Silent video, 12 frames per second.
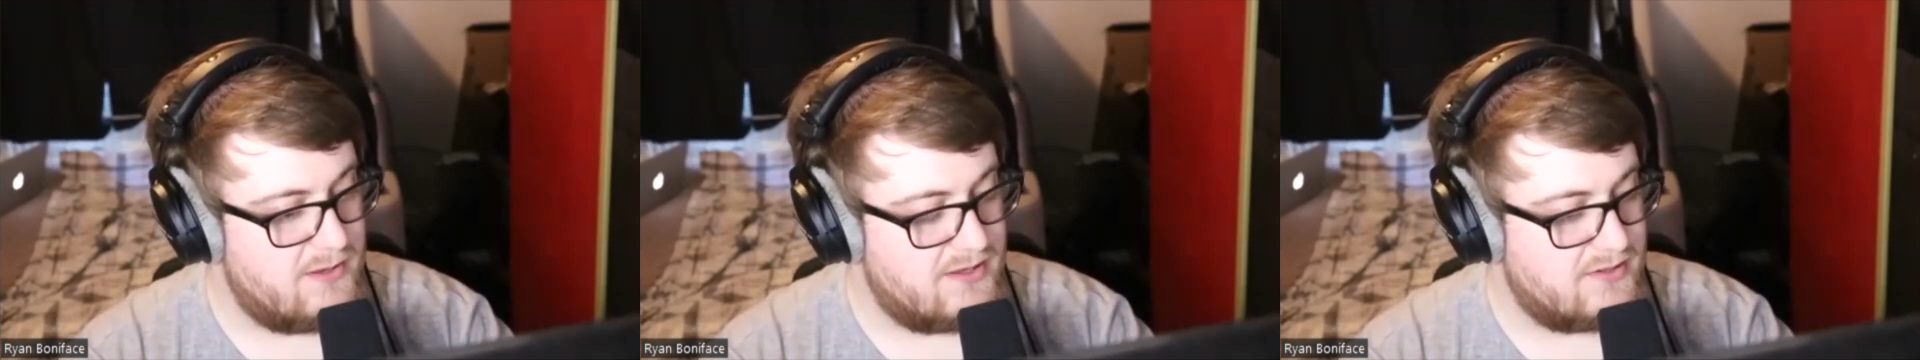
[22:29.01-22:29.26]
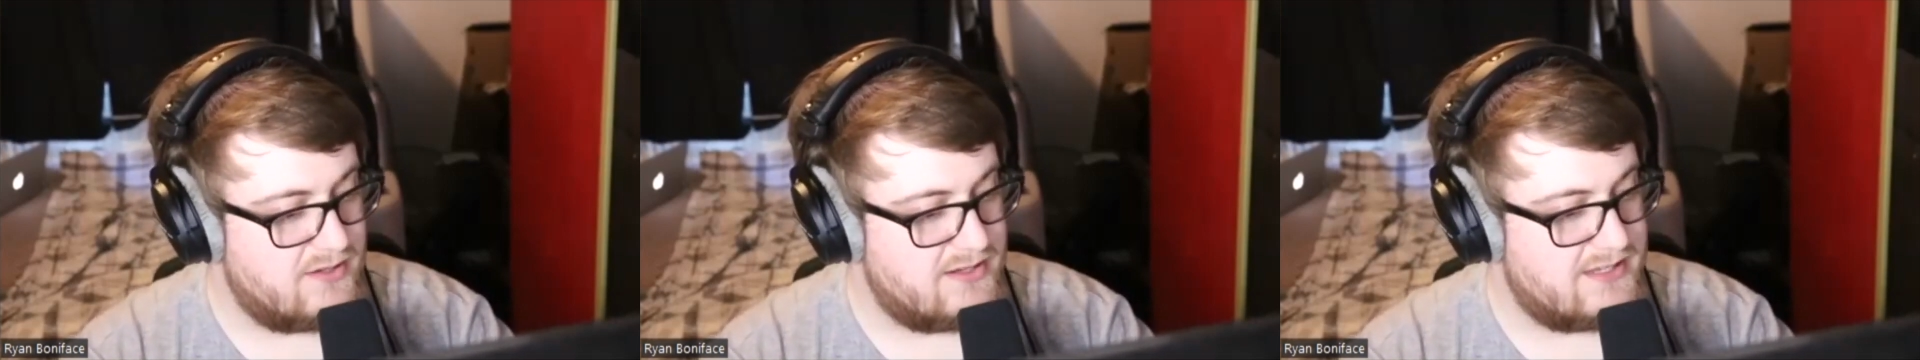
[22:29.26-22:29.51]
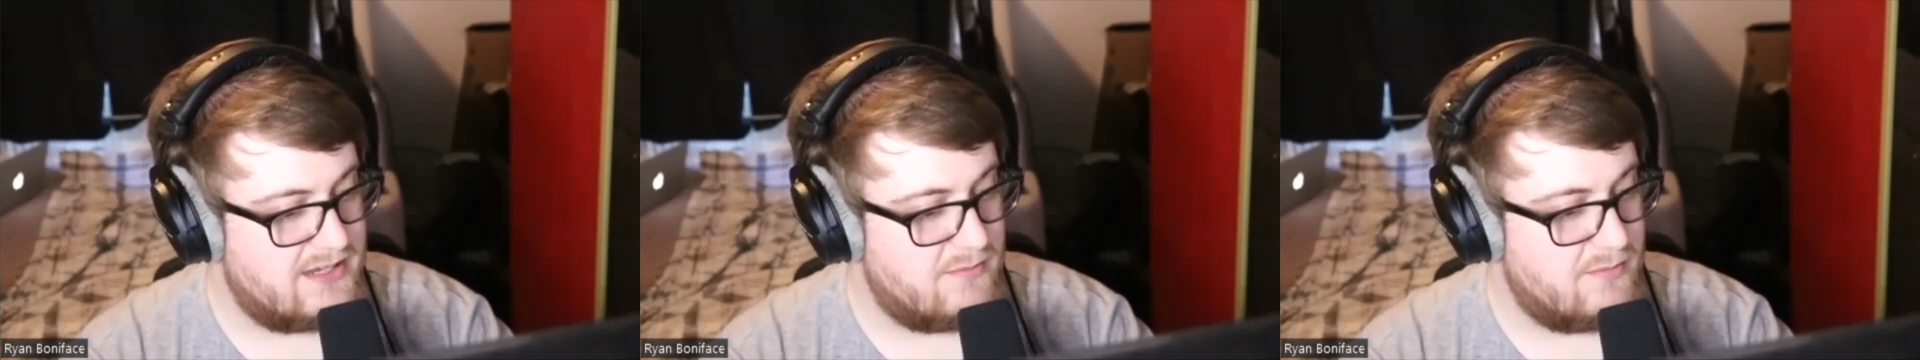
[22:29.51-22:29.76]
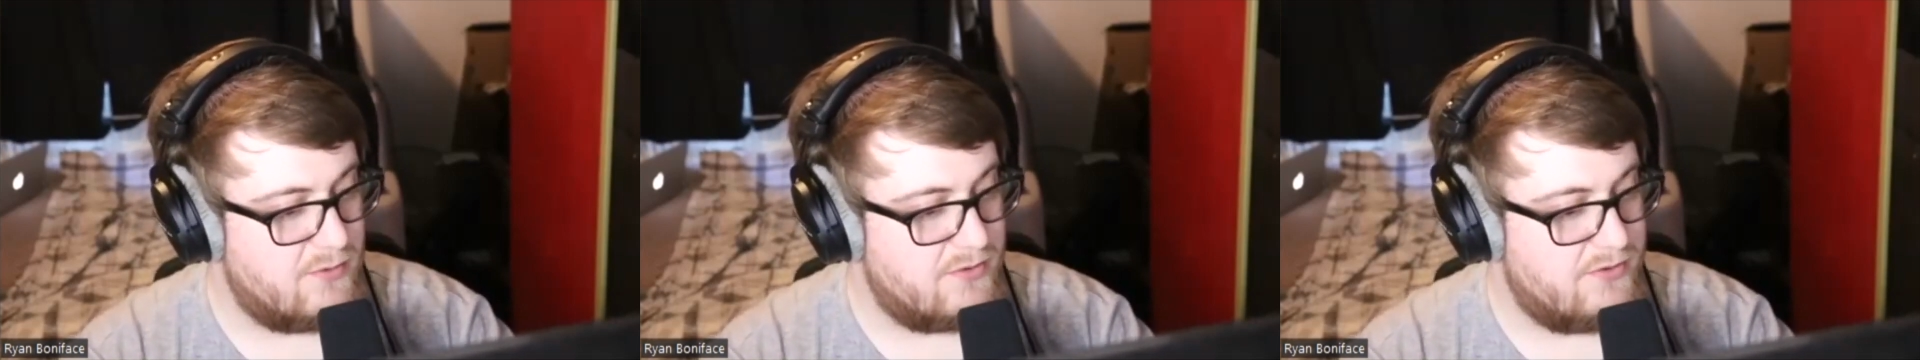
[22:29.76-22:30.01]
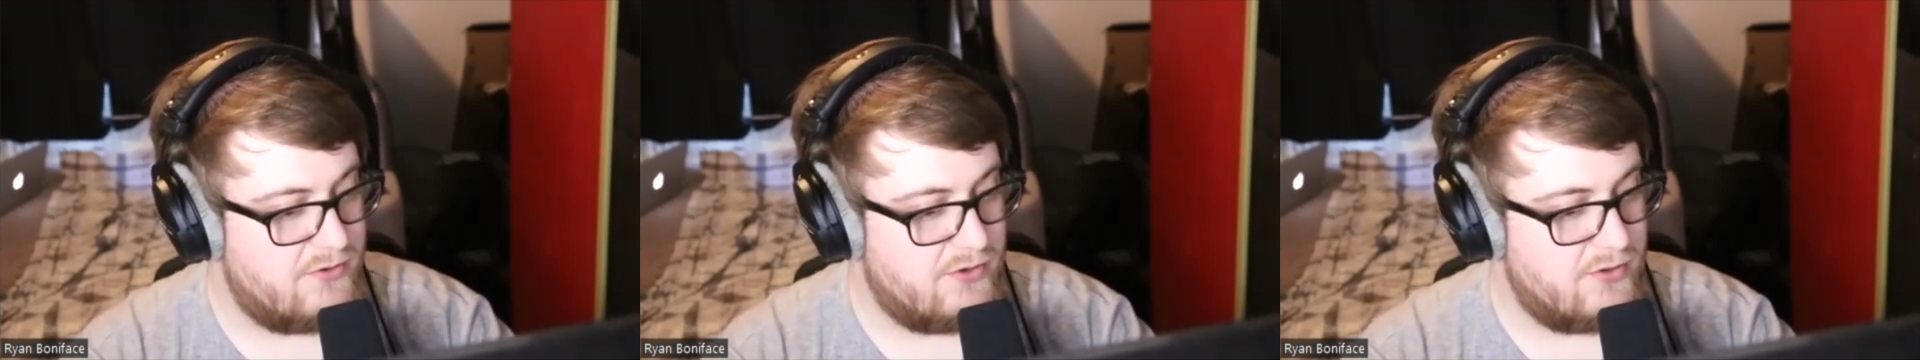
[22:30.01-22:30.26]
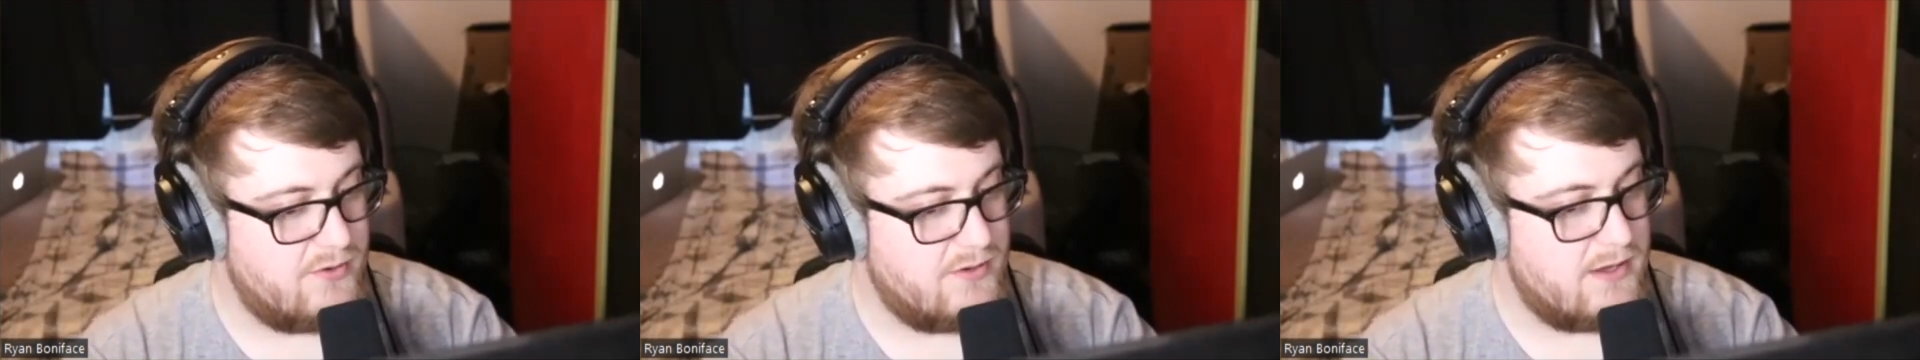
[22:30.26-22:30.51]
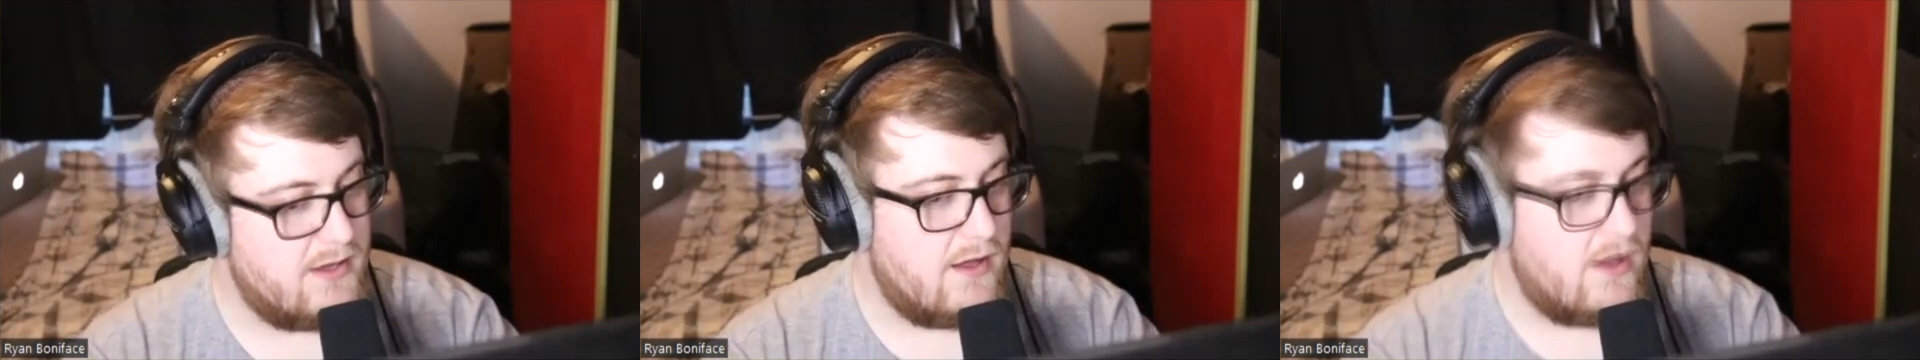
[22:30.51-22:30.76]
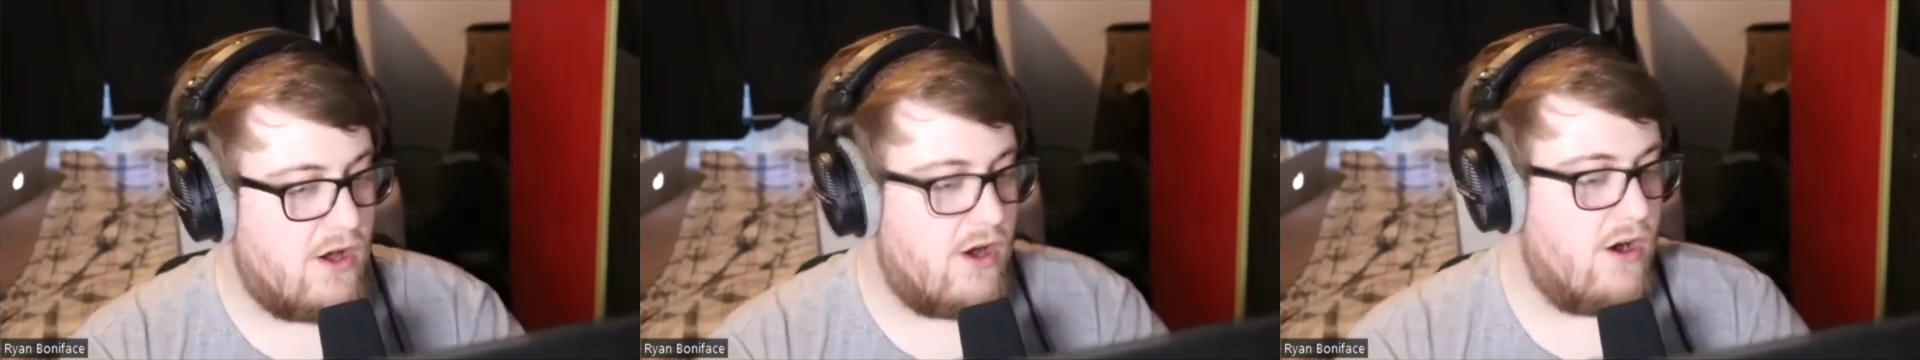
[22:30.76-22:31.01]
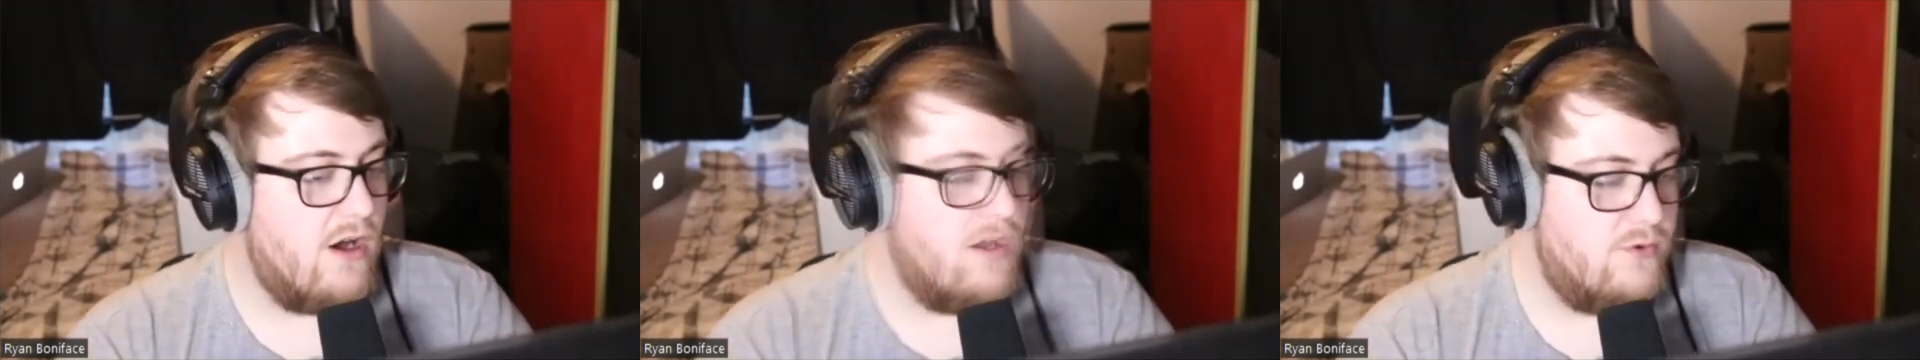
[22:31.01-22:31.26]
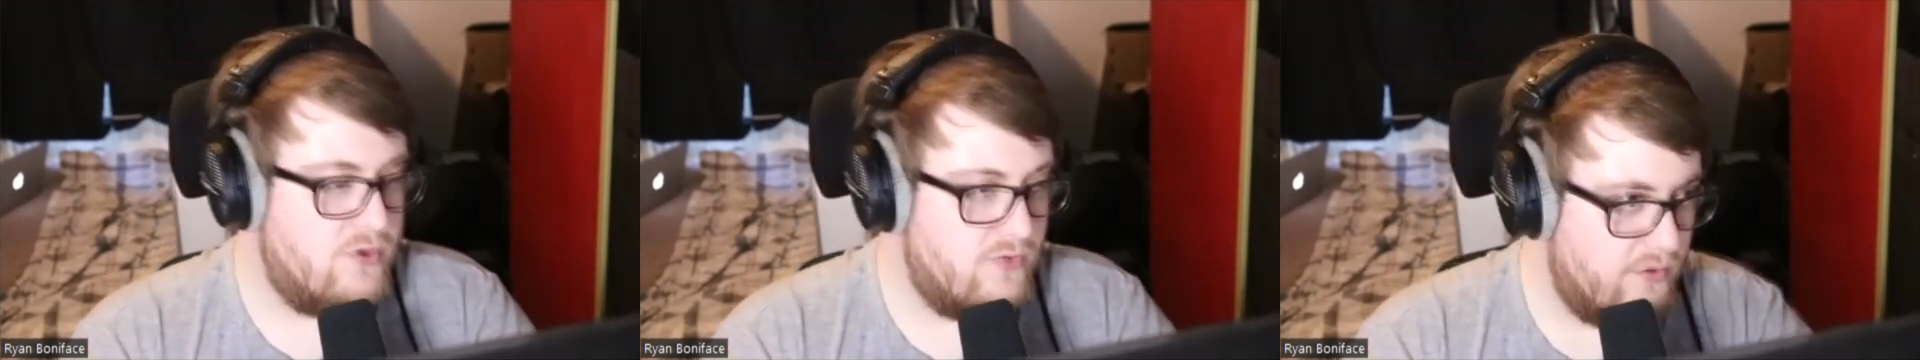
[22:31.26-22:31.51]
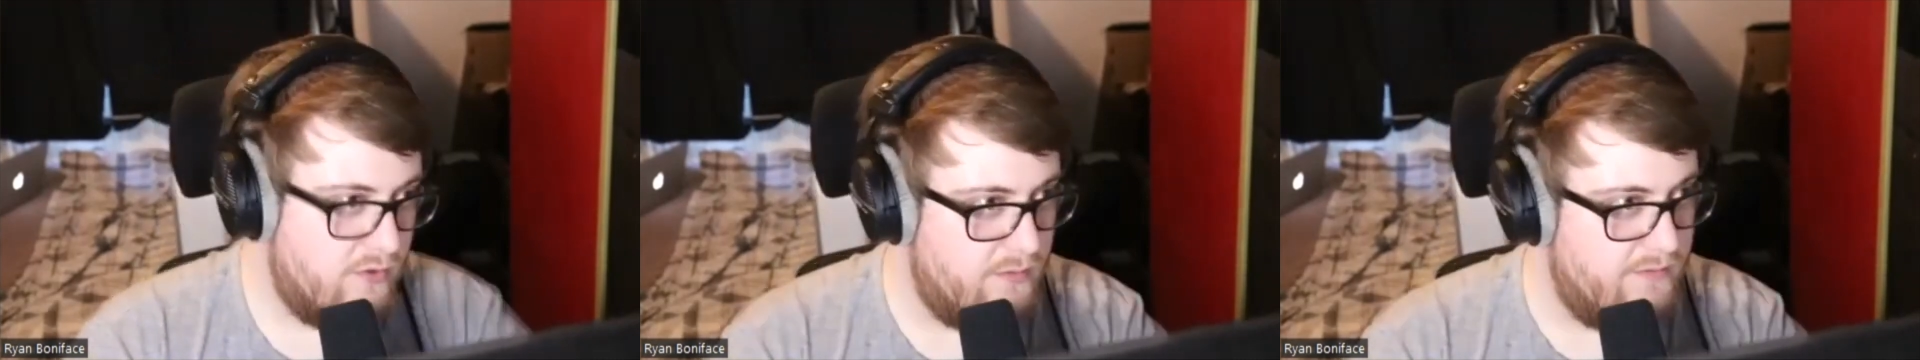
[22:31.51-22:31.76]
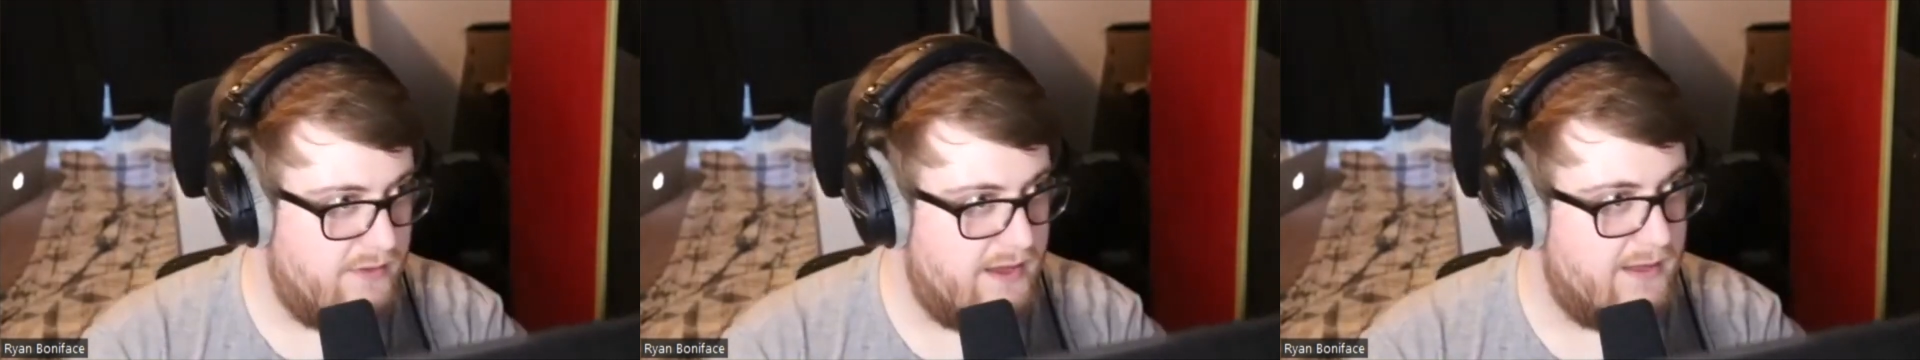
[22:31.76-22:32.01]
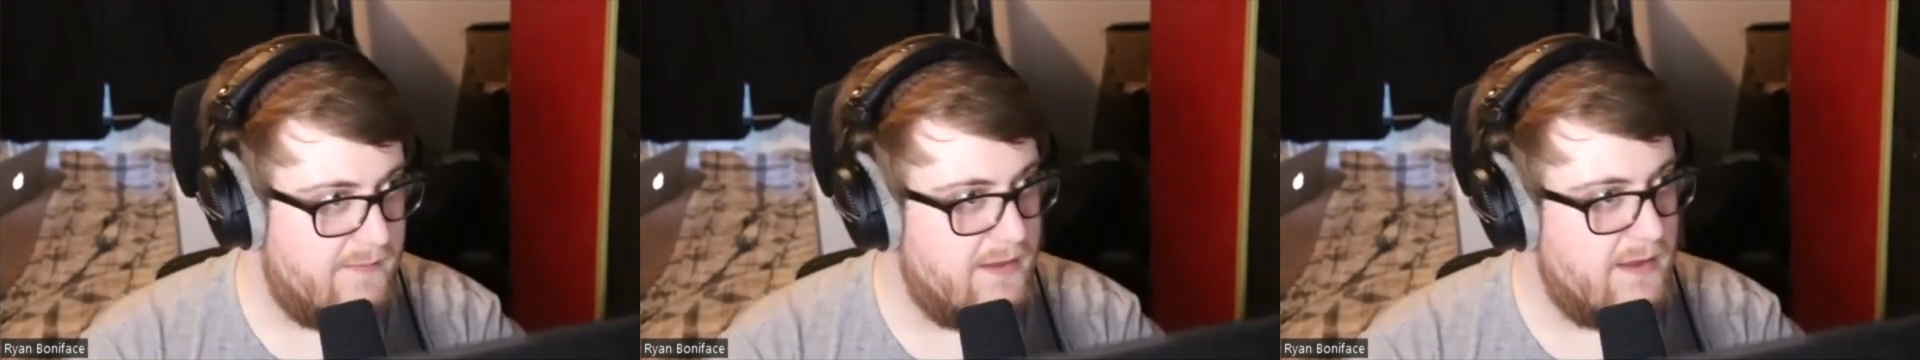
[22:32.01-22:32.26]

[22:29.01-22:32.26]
me and started telling me what to do, I would struggle with that.